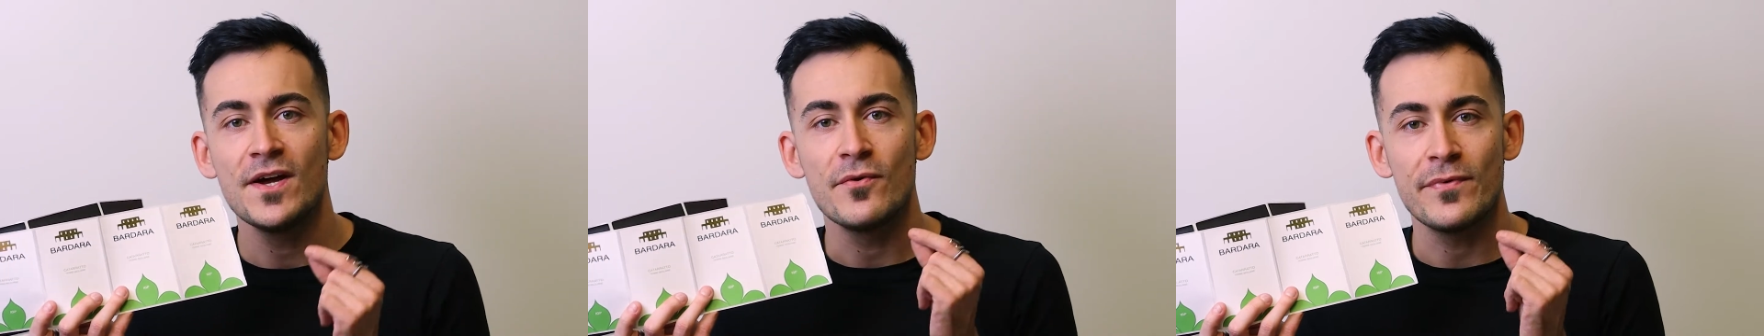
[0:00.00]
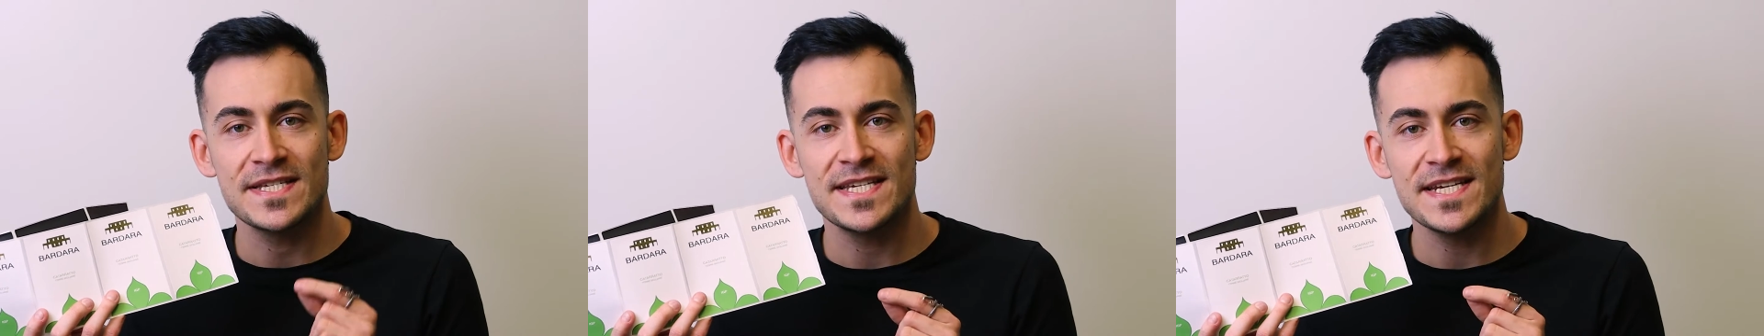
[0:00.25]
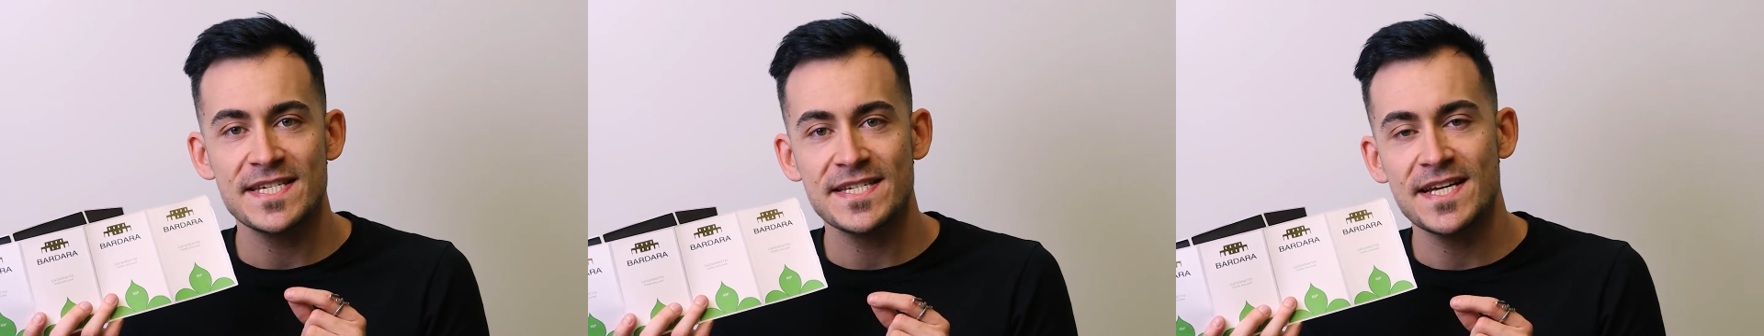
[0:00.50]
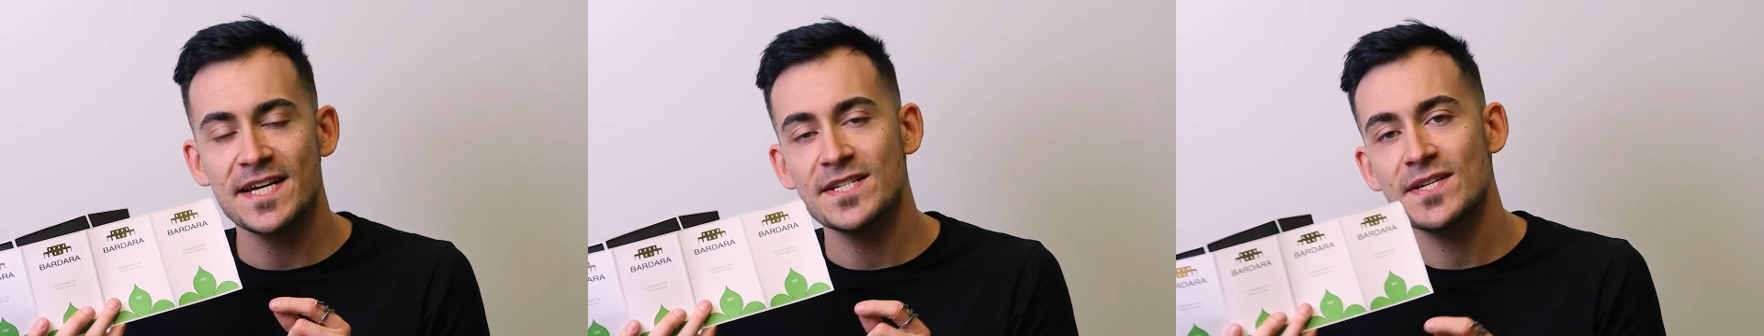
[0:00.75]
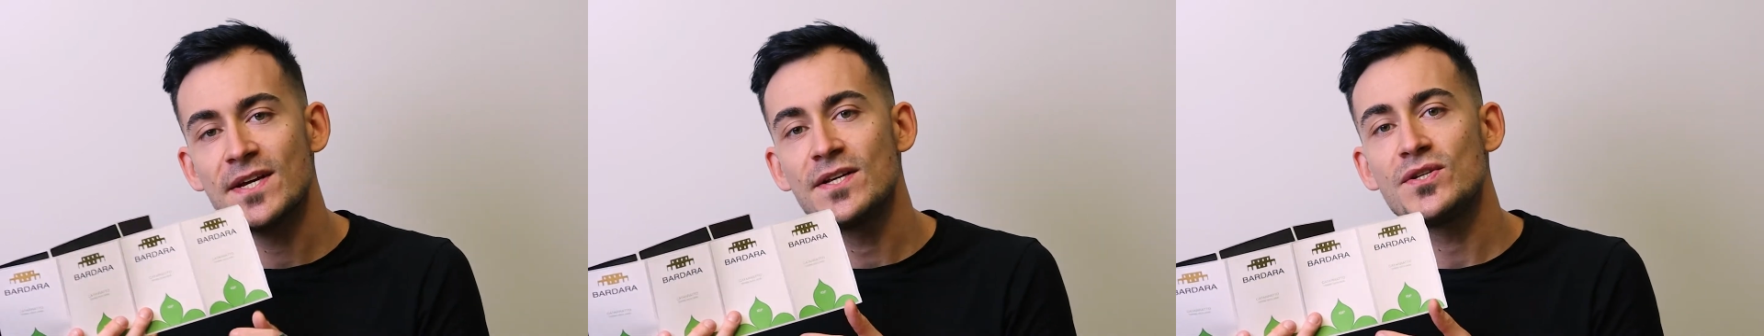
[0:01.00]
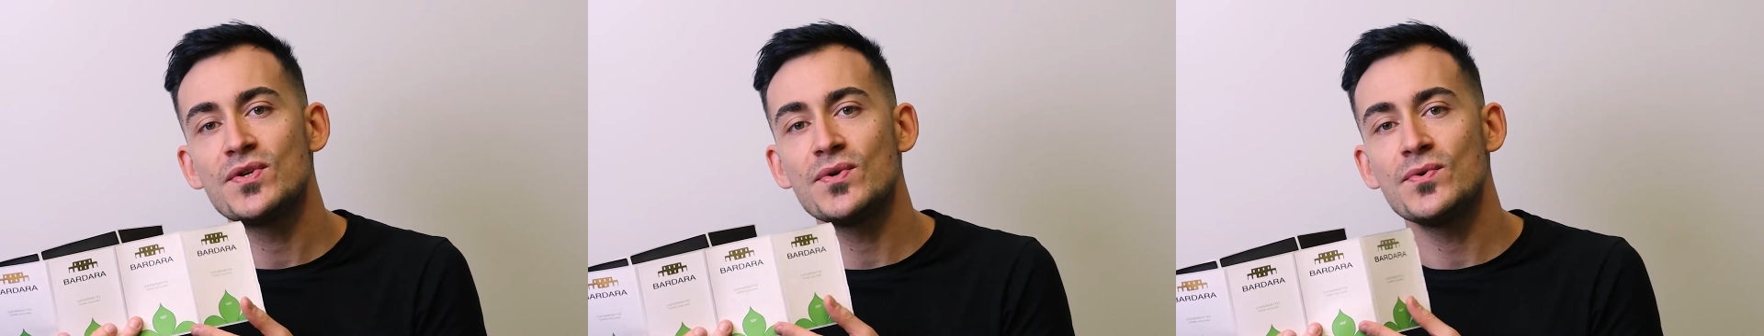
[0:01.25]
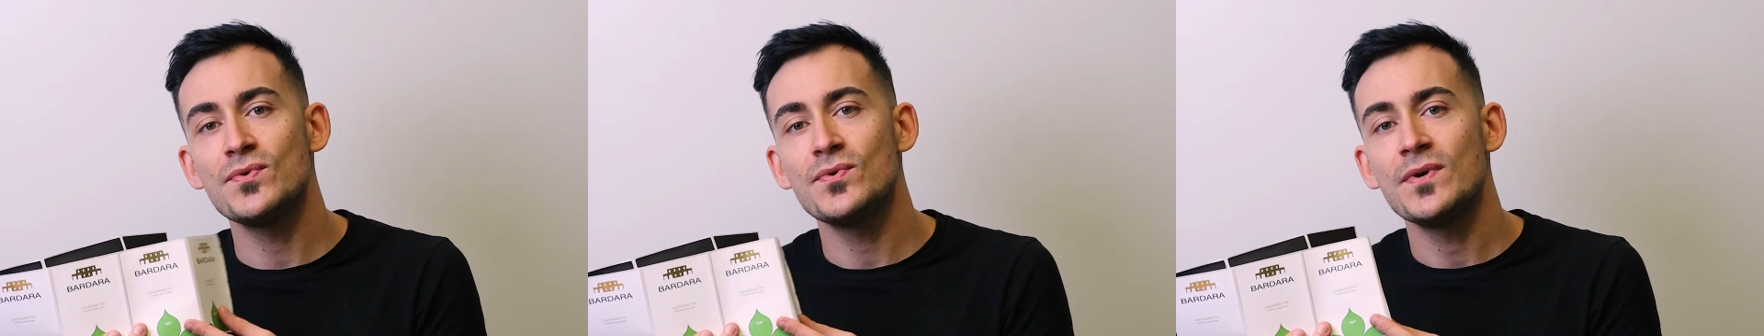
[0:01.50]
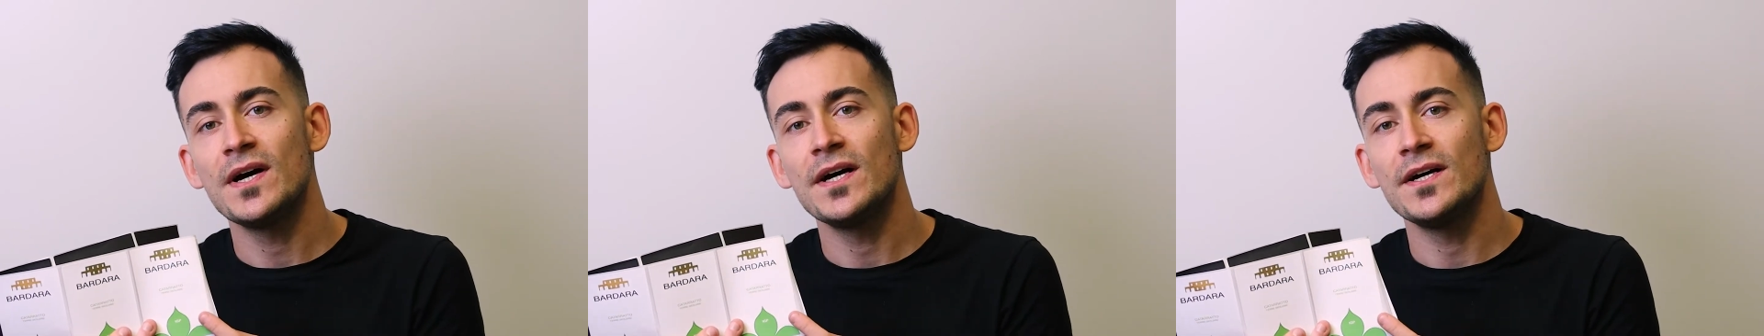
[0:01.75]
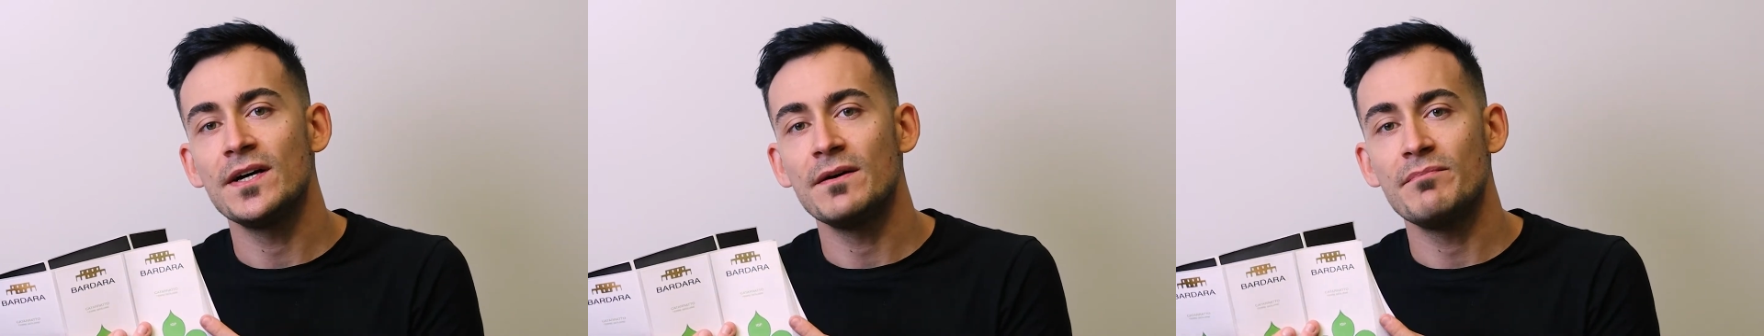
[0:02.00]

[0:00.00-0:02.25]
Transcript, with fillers: resistant to uh,